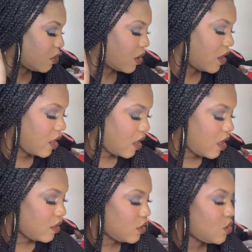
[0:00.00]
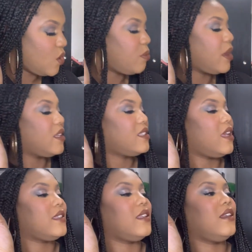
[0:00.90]
but the toothpaste
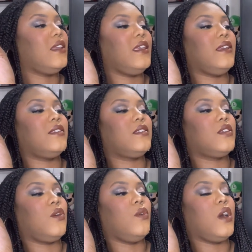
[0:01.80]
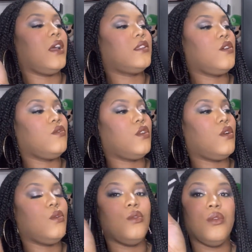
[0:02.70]
hasn't leaked so i don't
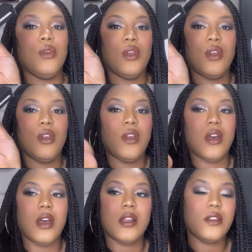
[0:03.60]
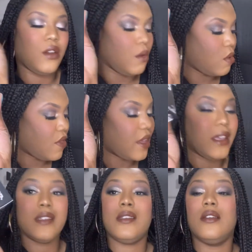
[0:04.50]
know I don't know what that
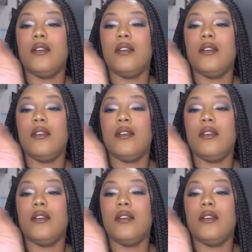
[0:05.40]
is.